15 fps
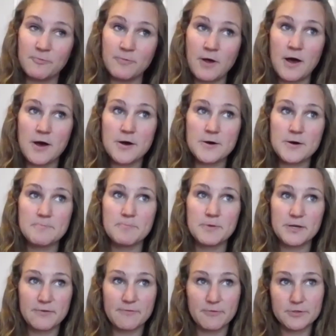
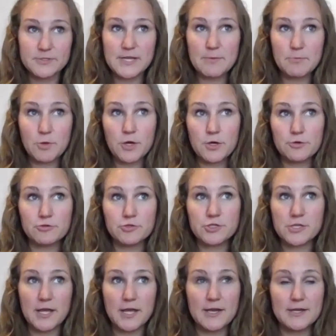but a full-time
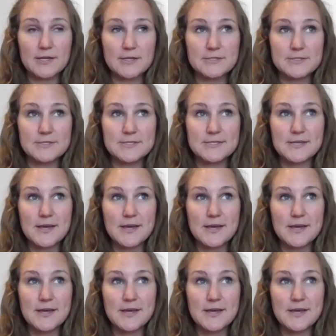coach, and